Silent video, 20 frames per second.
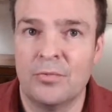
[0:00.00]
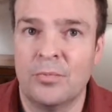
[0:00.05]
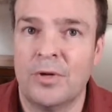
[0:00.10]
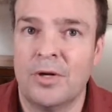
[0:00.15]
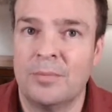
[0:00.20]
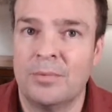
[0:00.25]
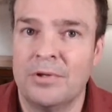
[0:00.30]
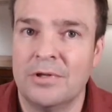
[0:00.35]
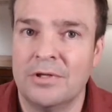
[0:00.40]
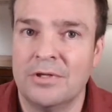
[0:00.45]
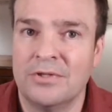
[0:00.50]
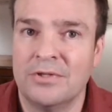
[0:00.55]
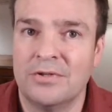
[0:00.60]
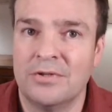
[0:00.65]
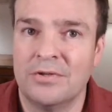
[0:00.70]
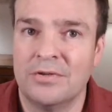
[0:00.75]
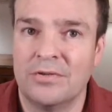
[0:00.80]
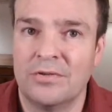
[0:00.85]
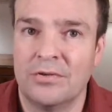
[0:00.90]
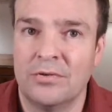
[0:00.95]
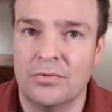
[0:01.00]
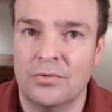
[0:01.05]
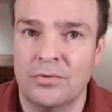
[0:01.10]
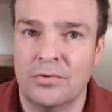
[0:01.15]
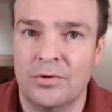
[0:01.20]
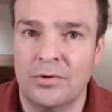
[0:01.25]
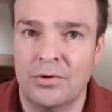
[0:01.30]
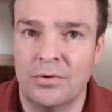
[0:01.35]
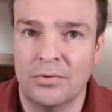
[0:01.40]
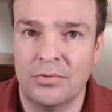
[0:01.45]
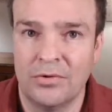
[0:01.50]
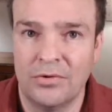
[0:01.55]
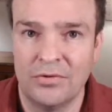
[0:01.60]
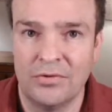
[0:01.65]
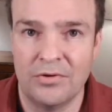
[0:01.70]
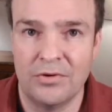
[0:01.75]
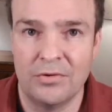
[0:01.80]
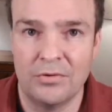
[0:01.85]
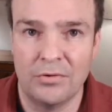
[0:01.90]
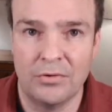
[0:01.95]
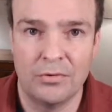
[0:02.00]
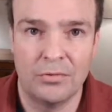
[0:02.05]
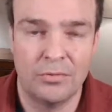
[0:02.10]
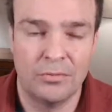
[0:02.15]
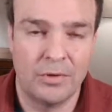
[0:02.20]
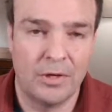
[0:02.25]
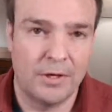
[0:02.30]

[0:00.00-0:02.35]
populations could go to zero.